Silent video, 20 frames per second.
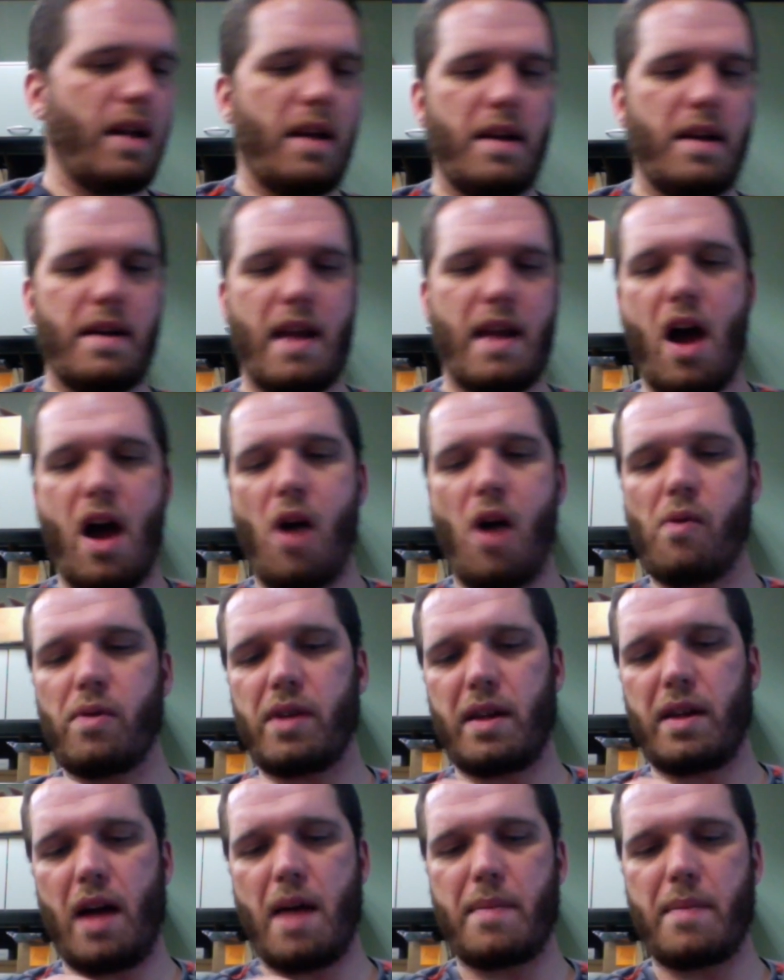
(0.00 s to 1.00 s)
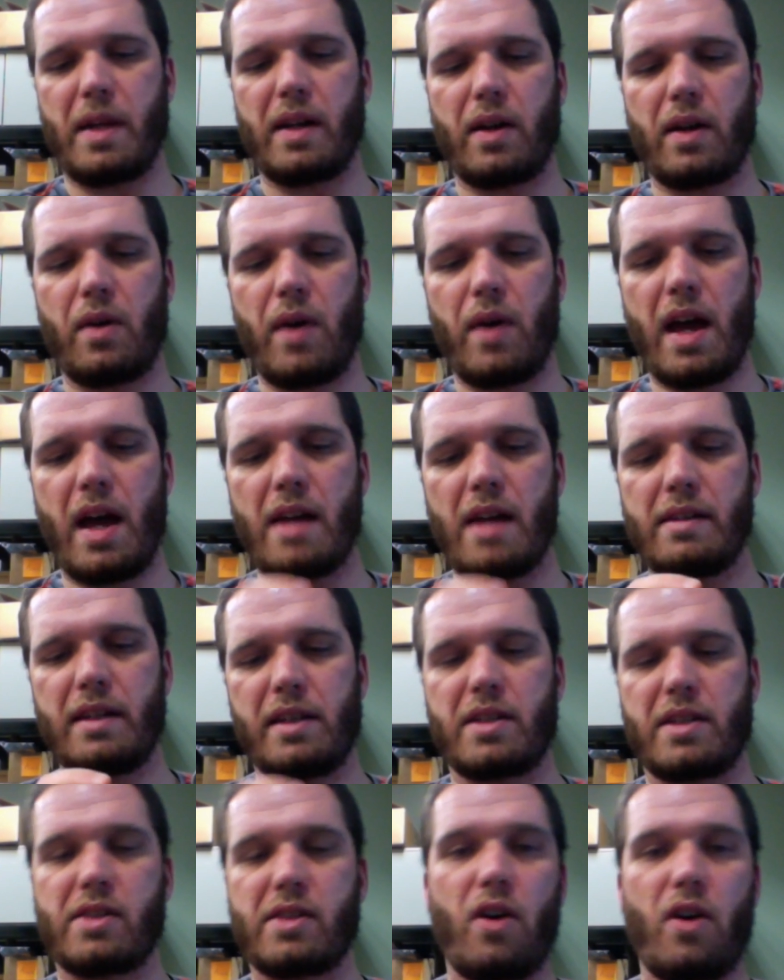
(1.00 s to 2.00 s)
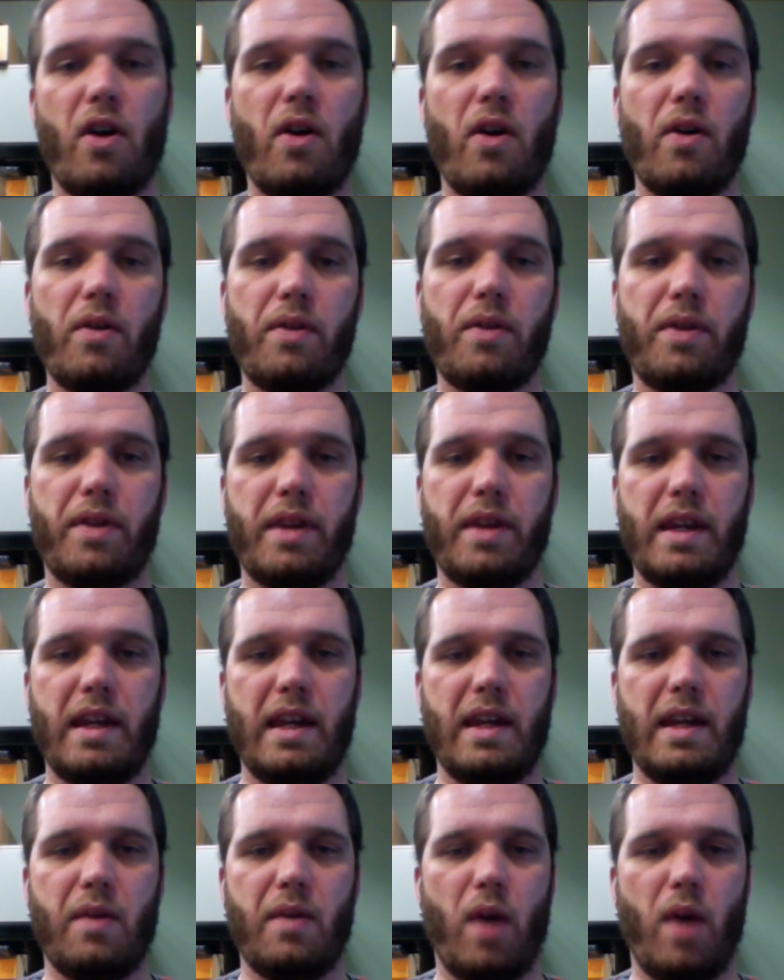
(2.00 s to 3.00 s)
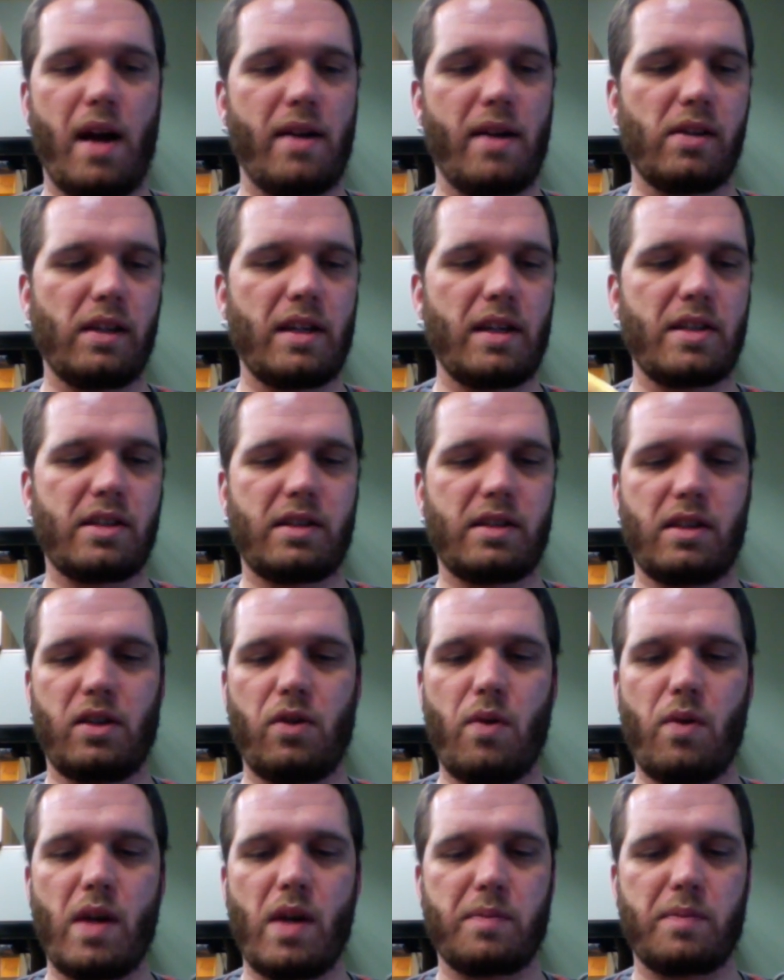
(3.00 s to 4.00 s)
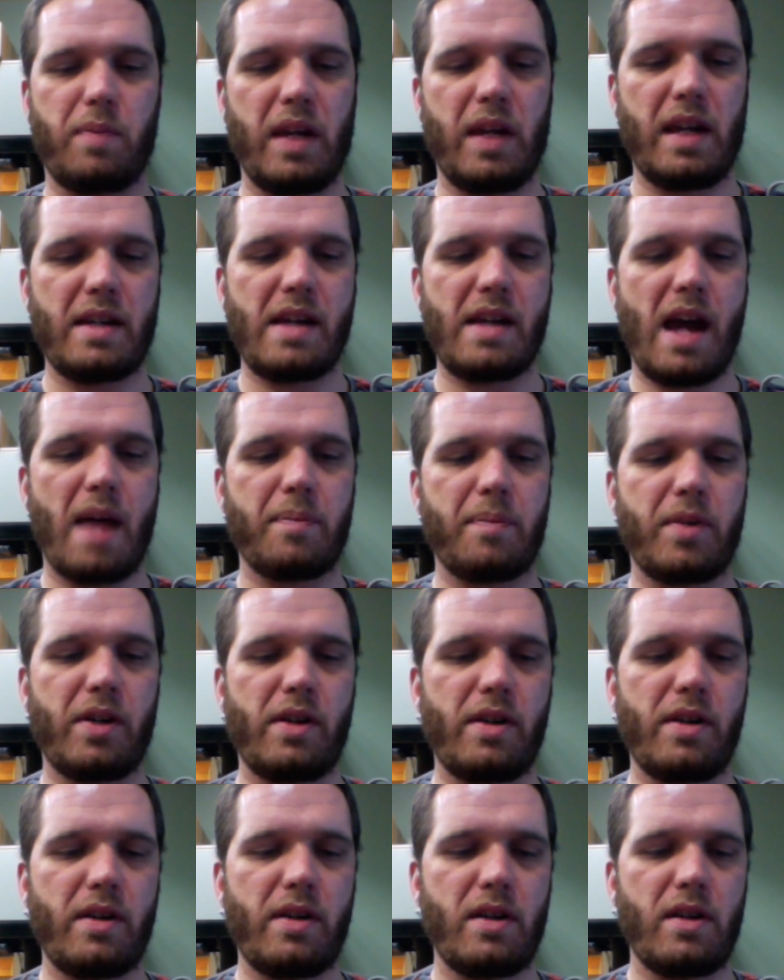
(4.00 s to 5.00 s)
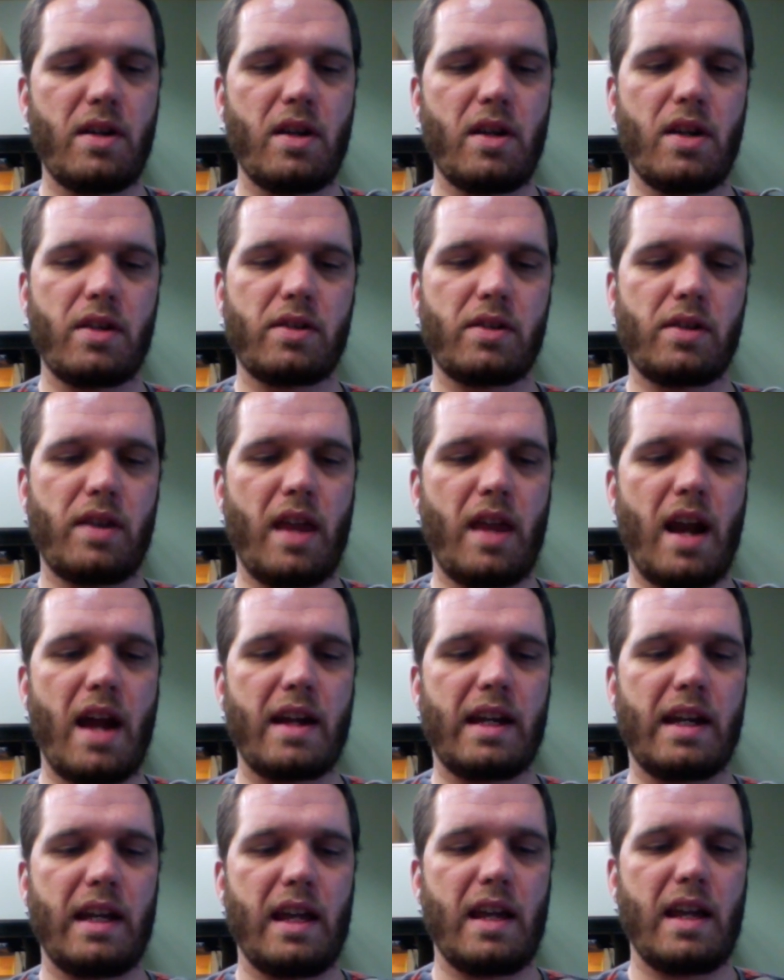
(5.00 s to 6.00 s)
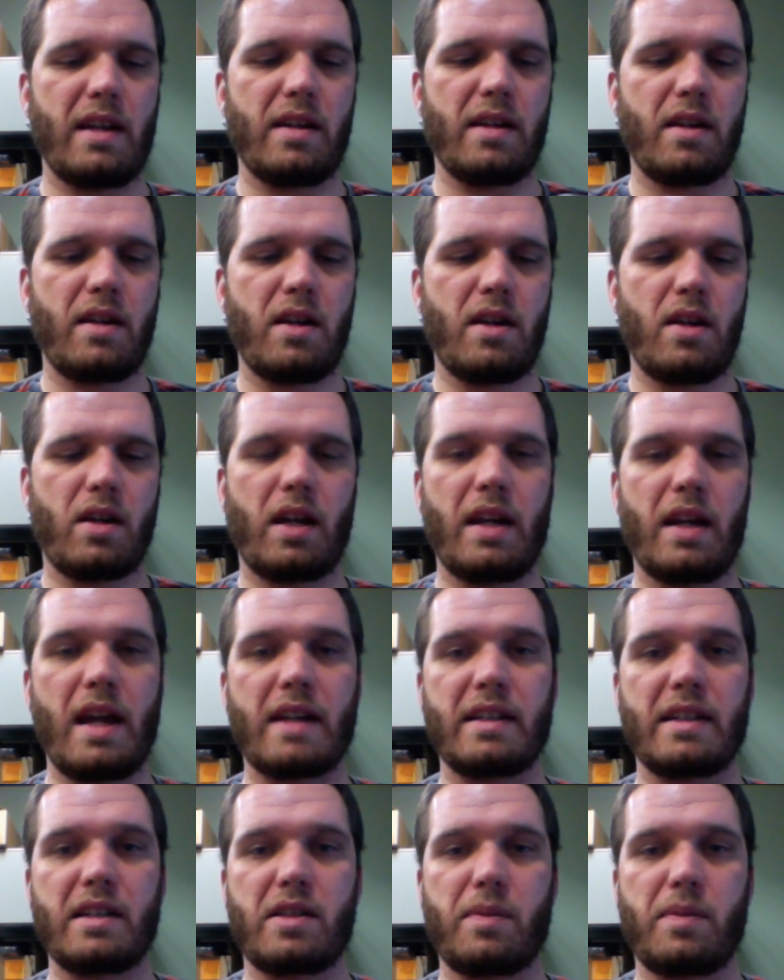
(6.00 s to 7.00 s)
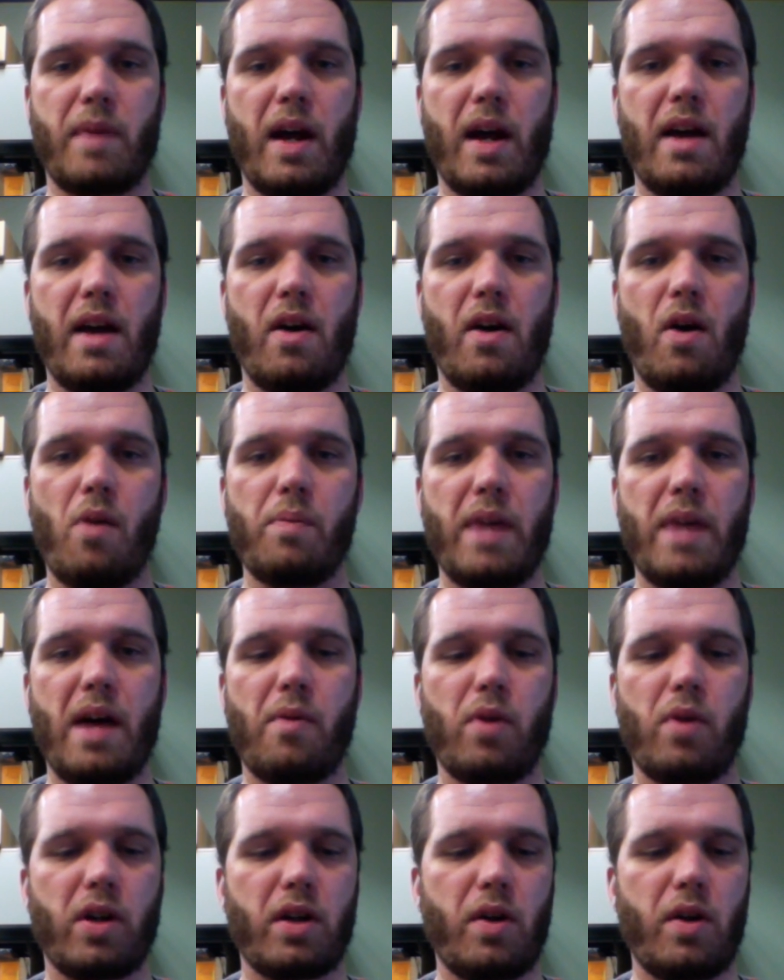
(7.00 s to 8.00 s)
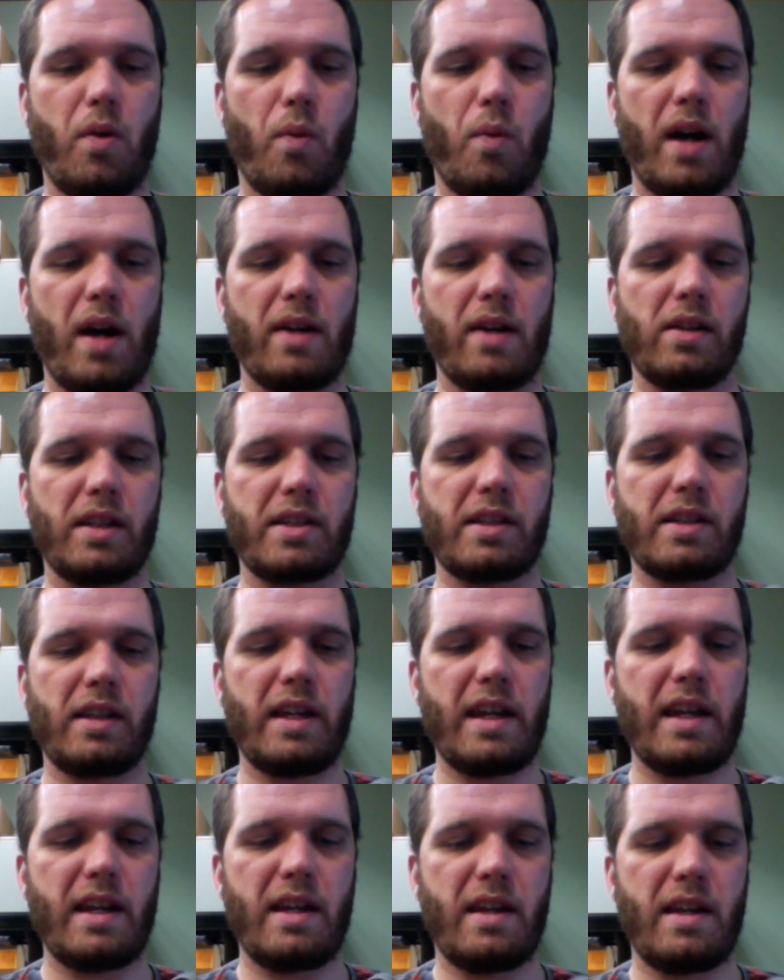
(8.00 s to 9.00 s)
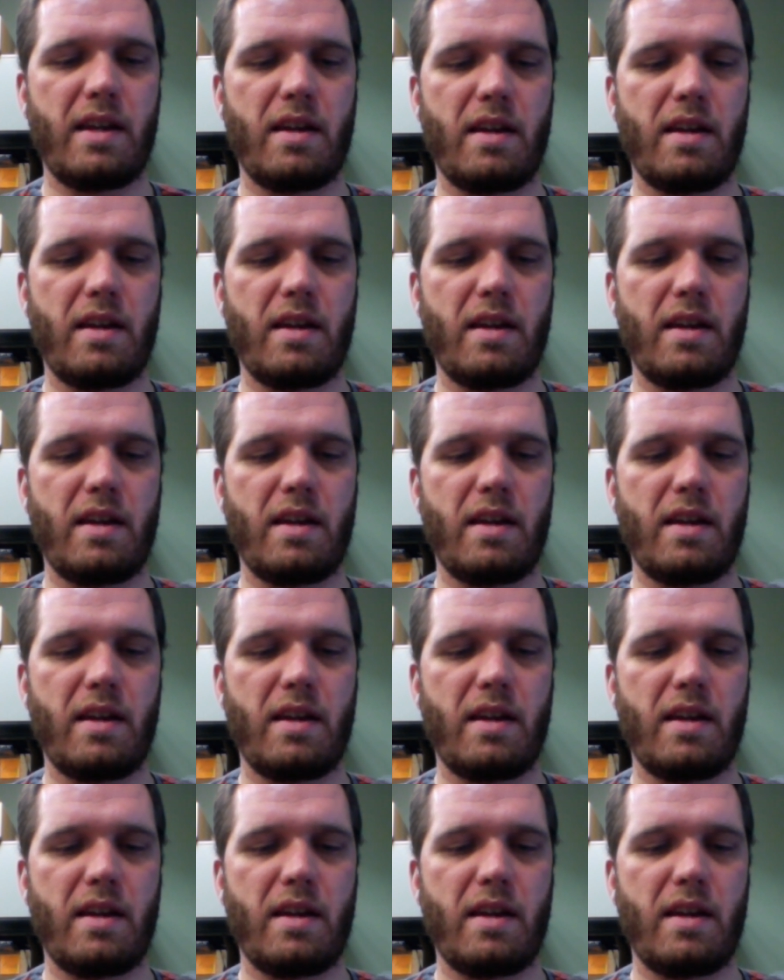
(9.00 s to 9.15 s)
Now I'm going to go ahead and install the wireless USB adapter so that I can connect it to my home network wirelessly.